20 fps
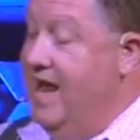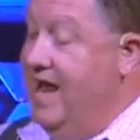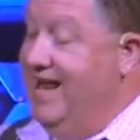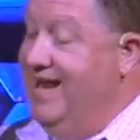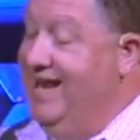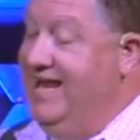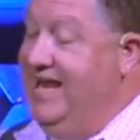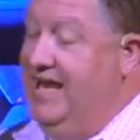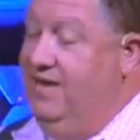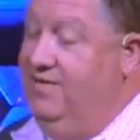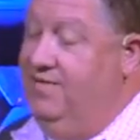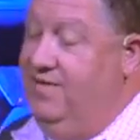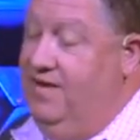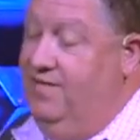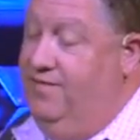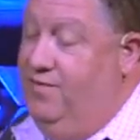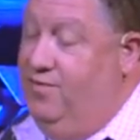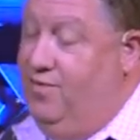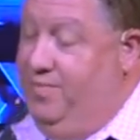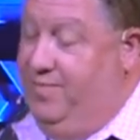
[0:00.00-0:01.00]
And even
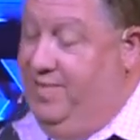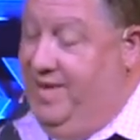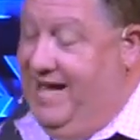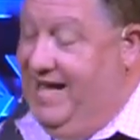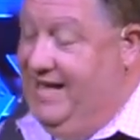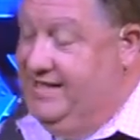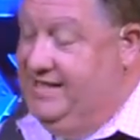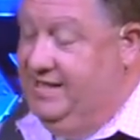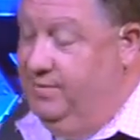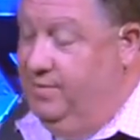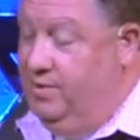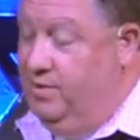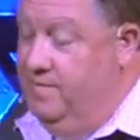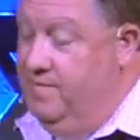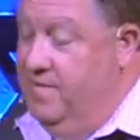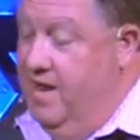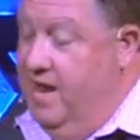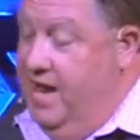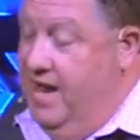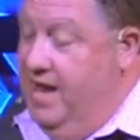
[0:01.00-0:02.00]
if it were possible,
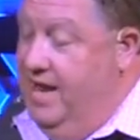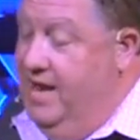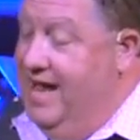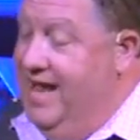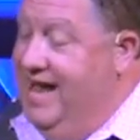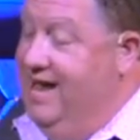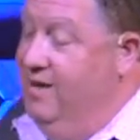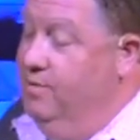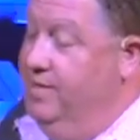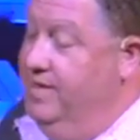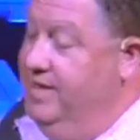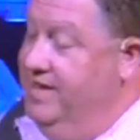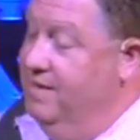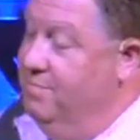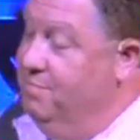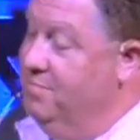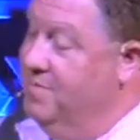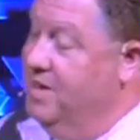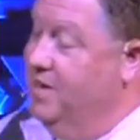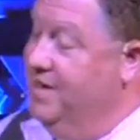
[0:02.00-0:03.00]
and I were to
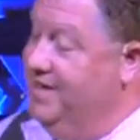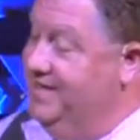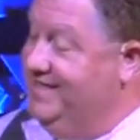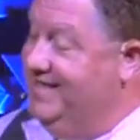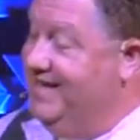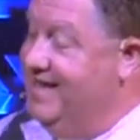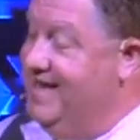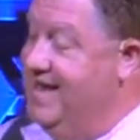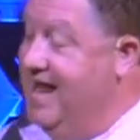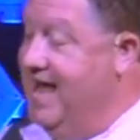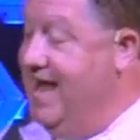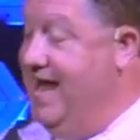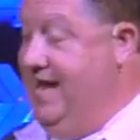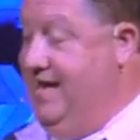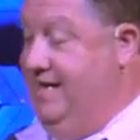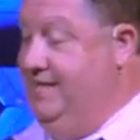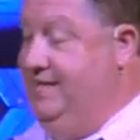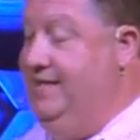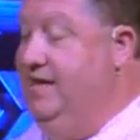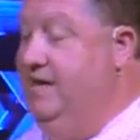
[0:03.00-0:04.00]
get married
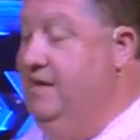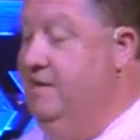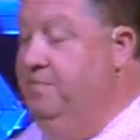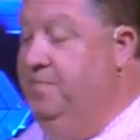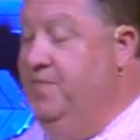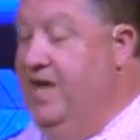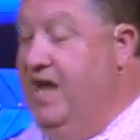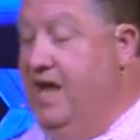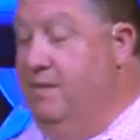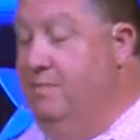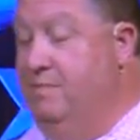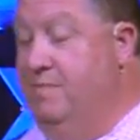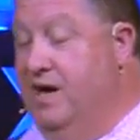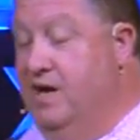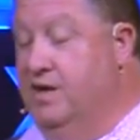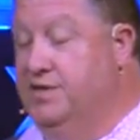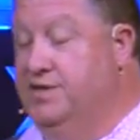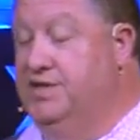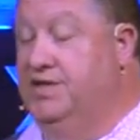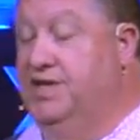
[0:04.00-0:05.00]
tonight and
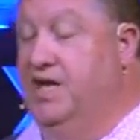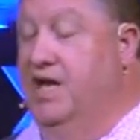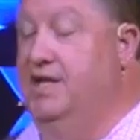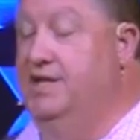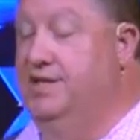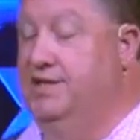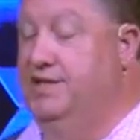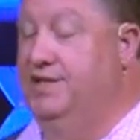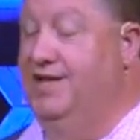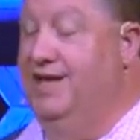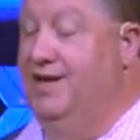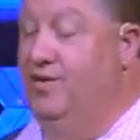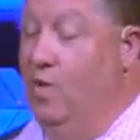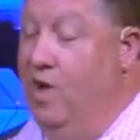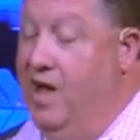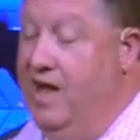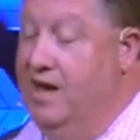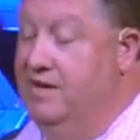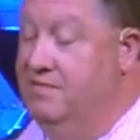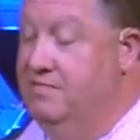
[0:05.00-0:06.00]
bear sons, then
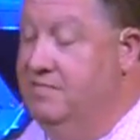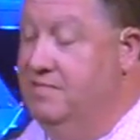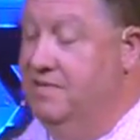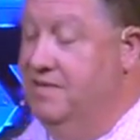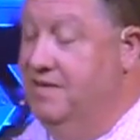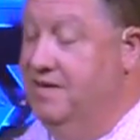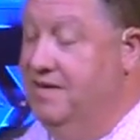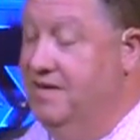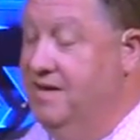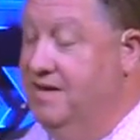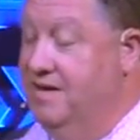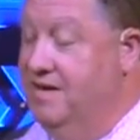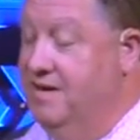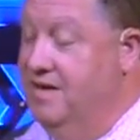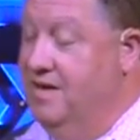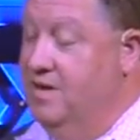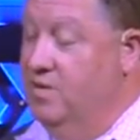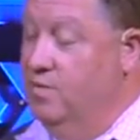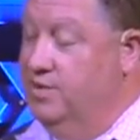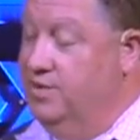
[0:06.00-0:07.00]
what?
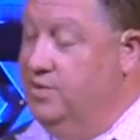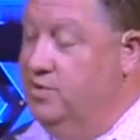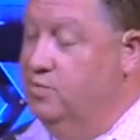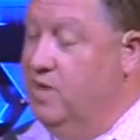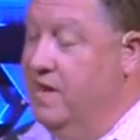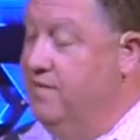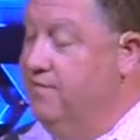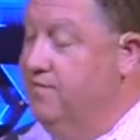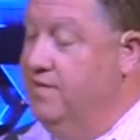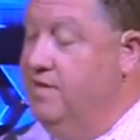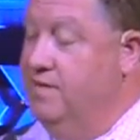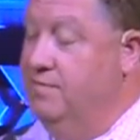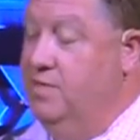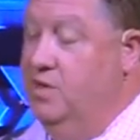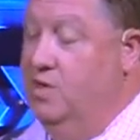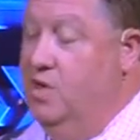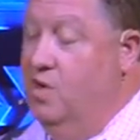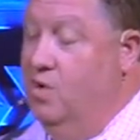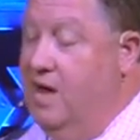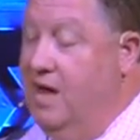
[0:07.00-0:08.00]
Would you wait for them
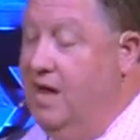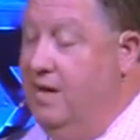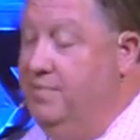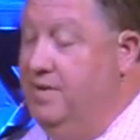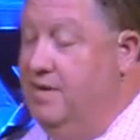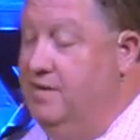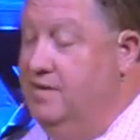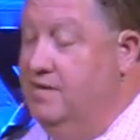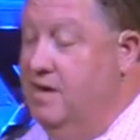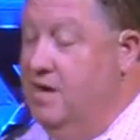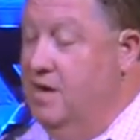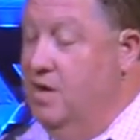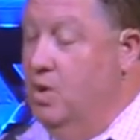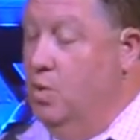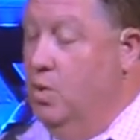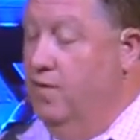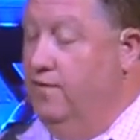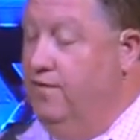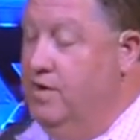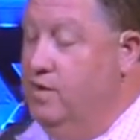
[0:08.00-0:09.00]
to grow up and
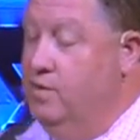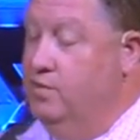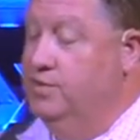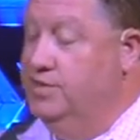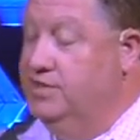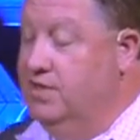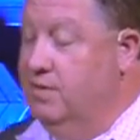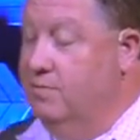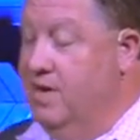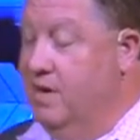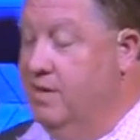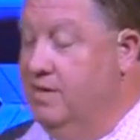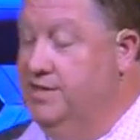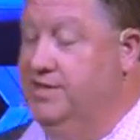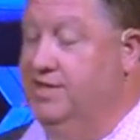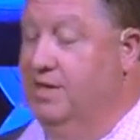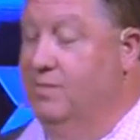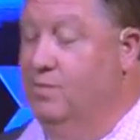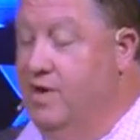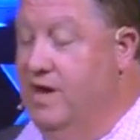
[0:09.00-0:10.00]
refuse to marry
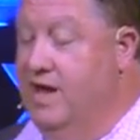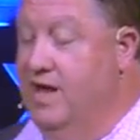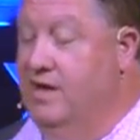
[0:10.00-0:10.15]
someone